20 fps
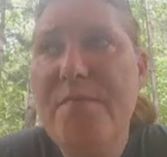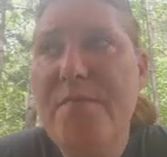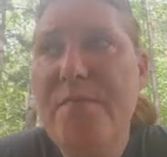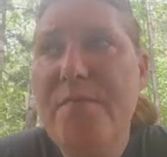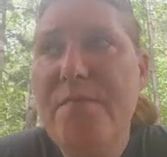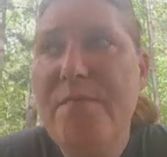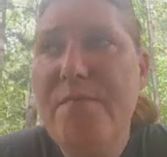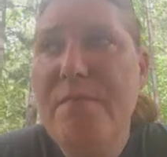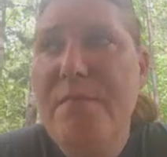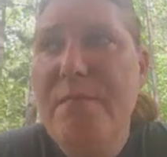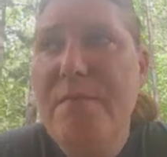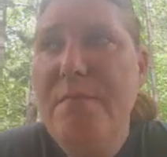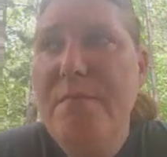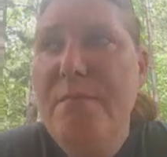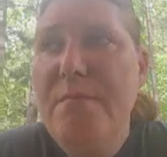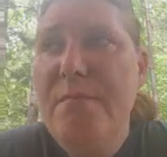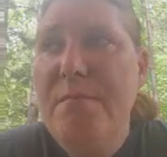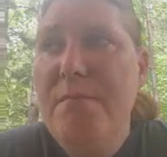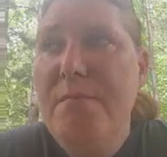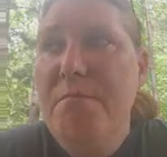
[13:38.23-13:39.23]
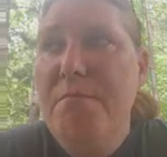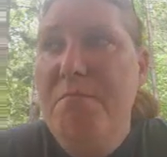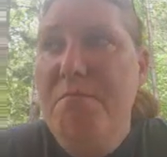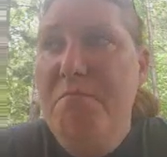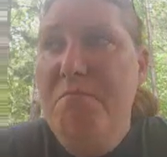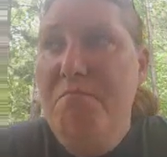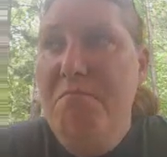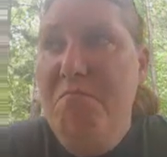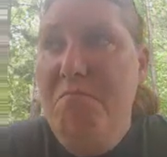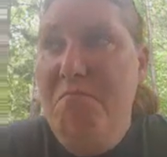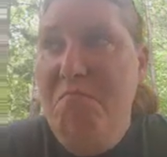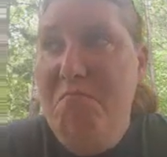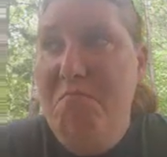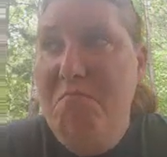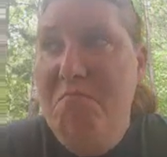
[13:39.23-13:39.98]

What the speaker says: (no one is talking)